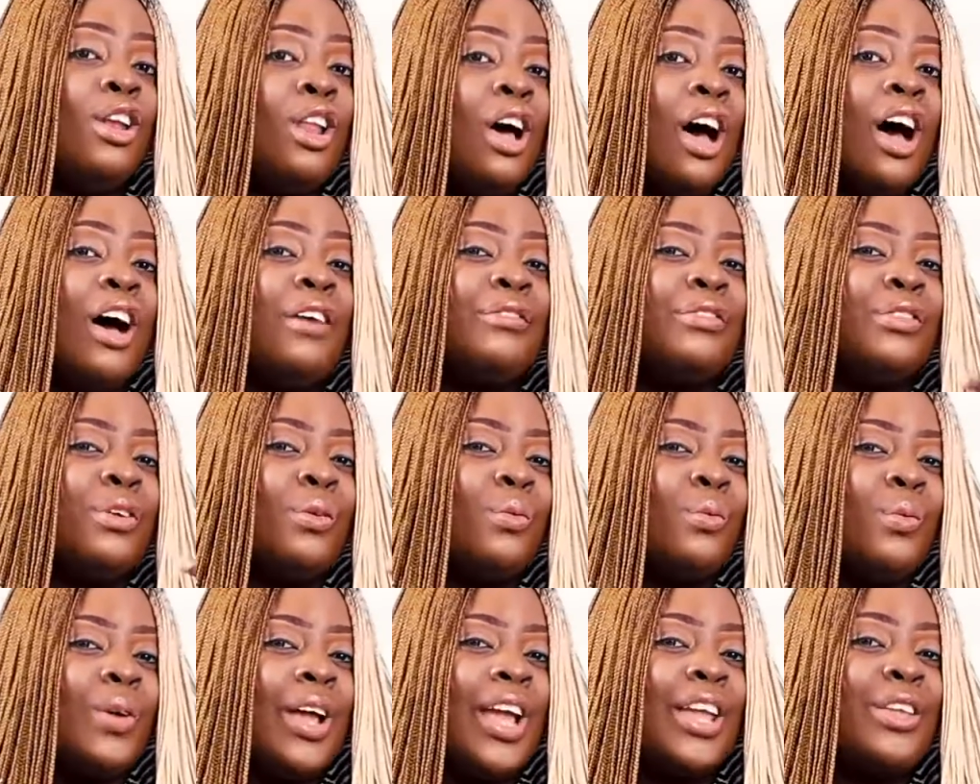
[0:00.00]
love the
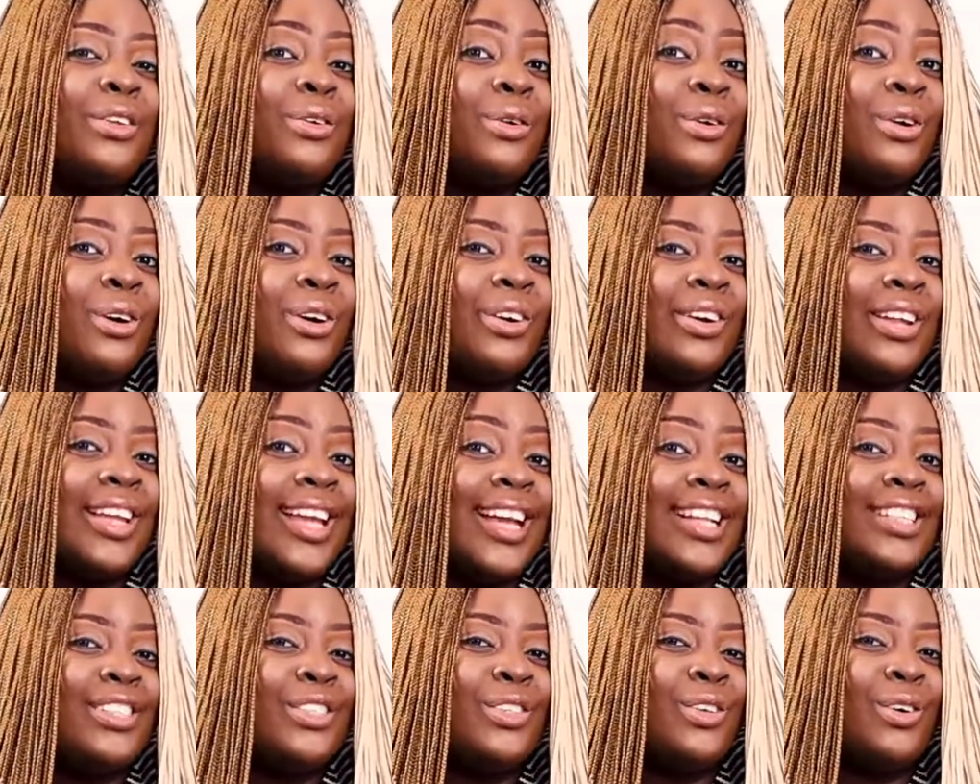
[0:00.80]
way you
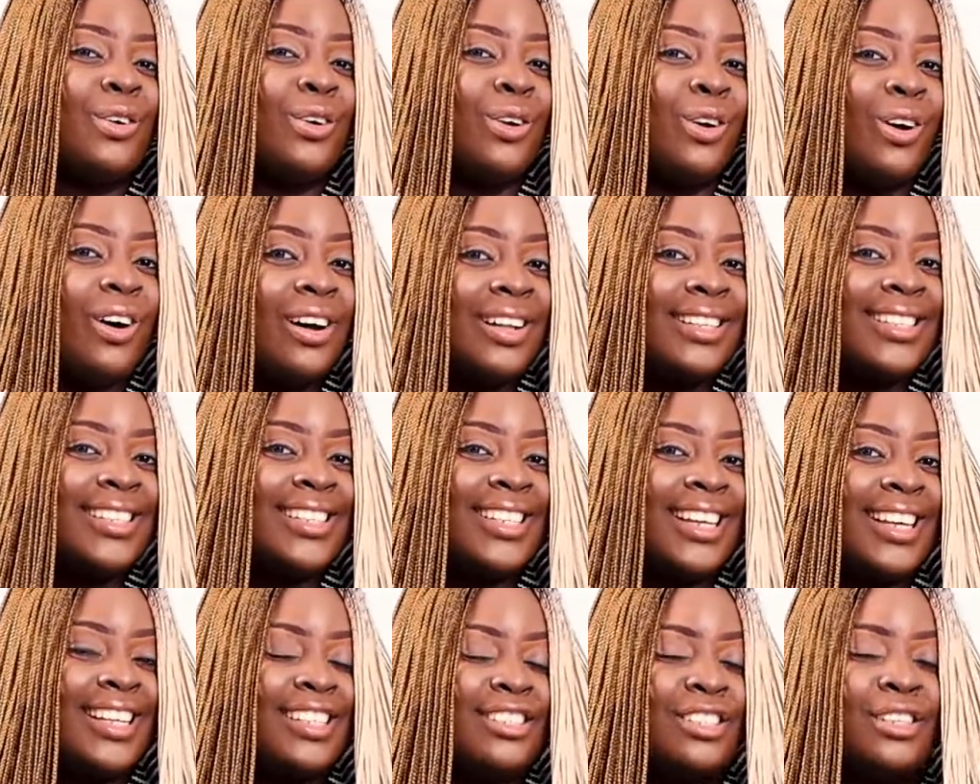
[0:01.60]
create your
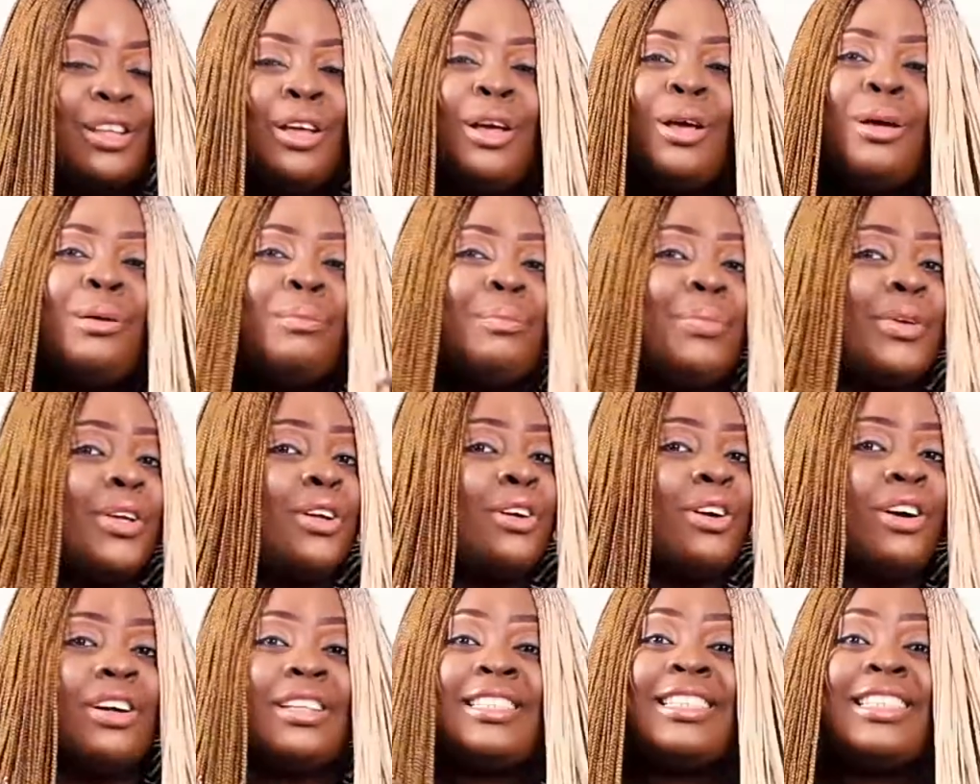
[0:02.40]
content,
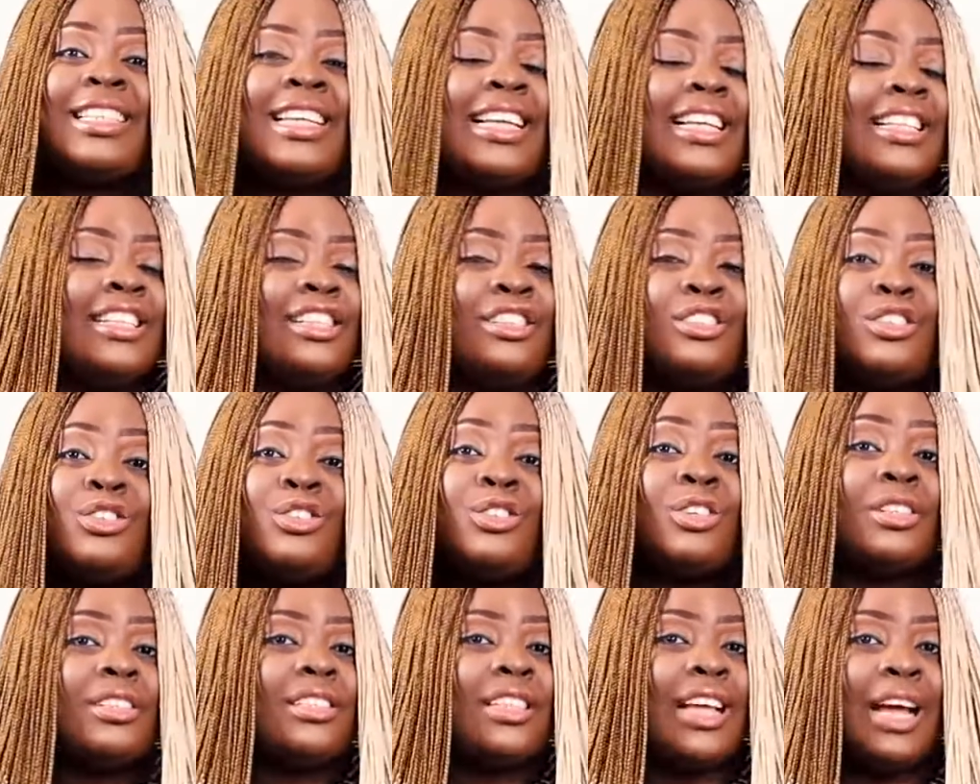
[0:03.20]
because it is
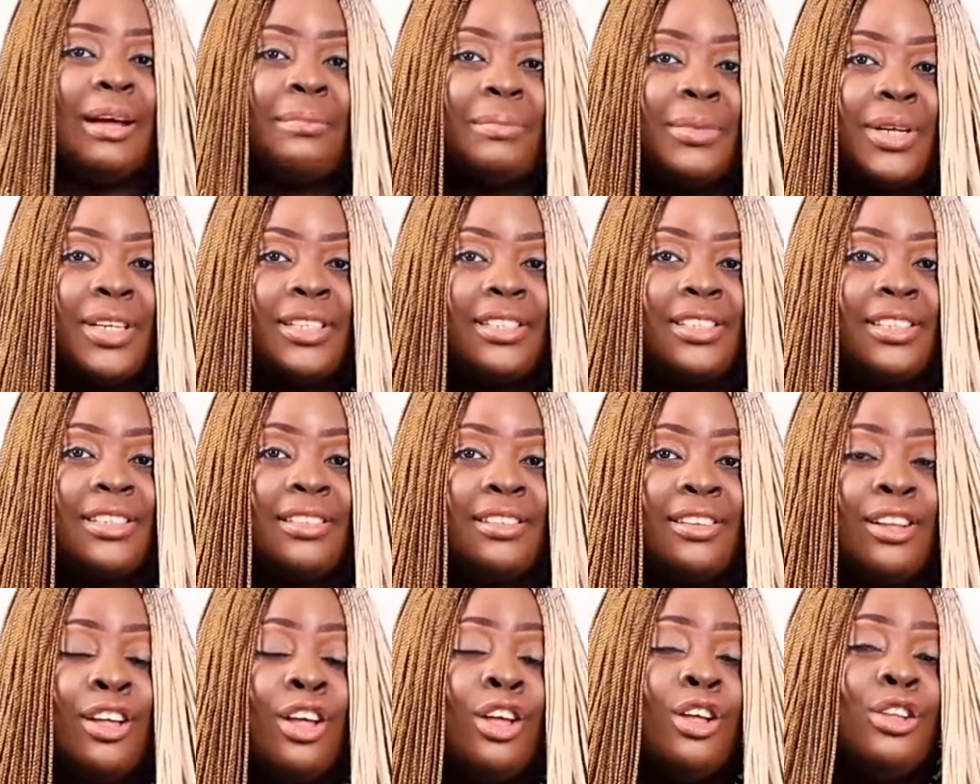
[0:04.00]
just
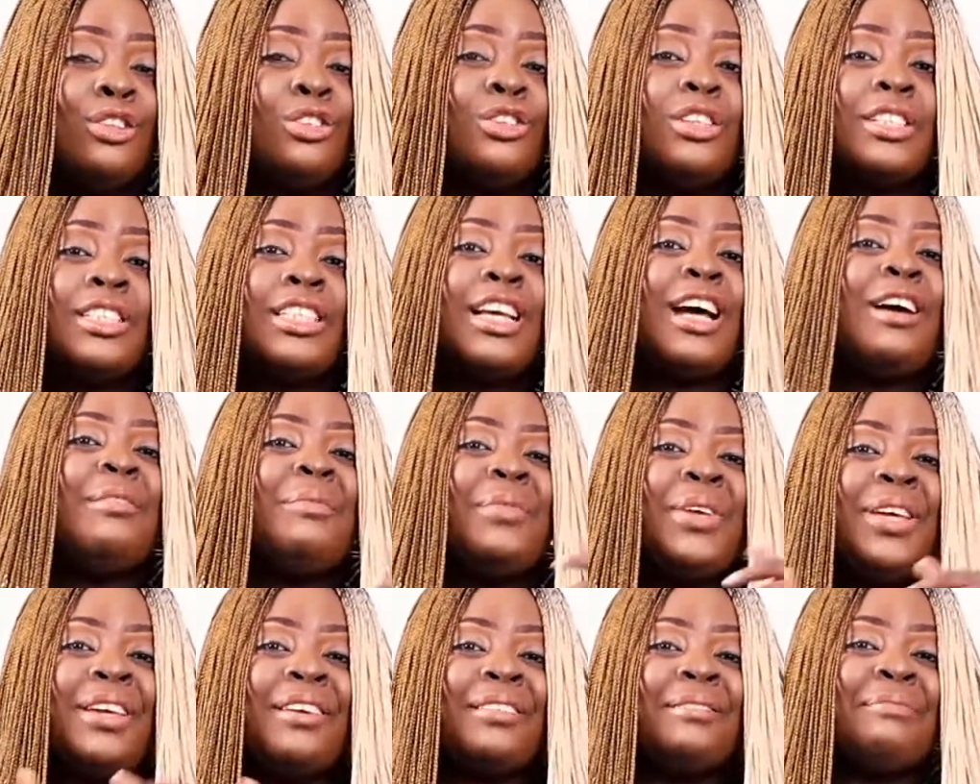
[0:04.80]
amazing. So
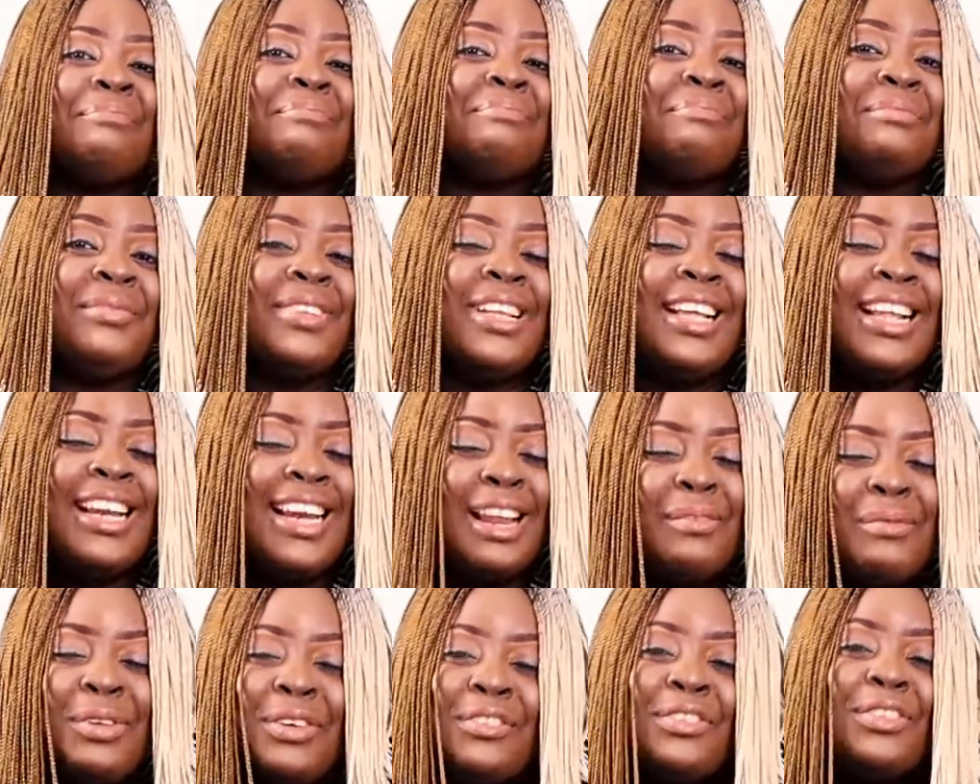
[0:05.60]
tell me,
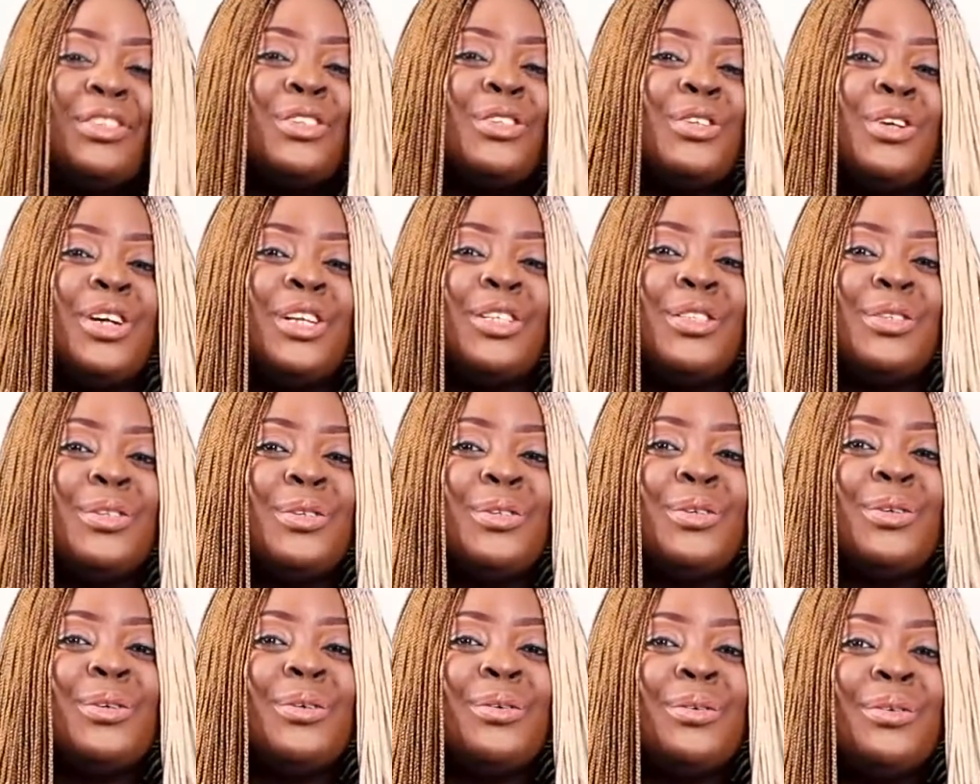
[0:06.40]
let me even throw it to
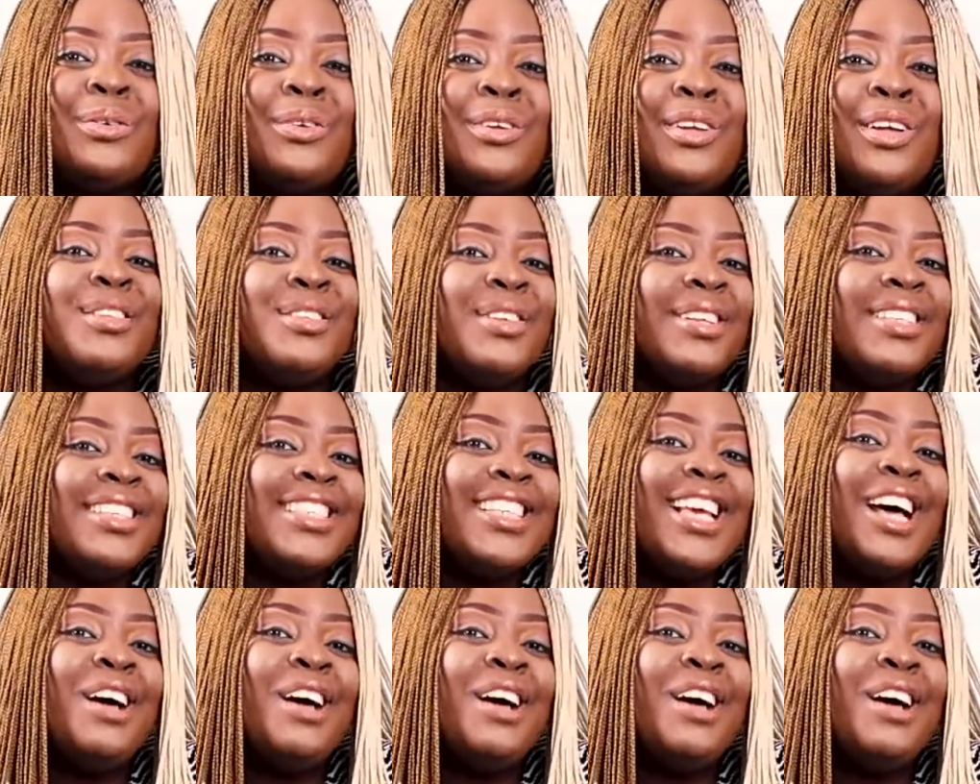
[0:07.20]
you. So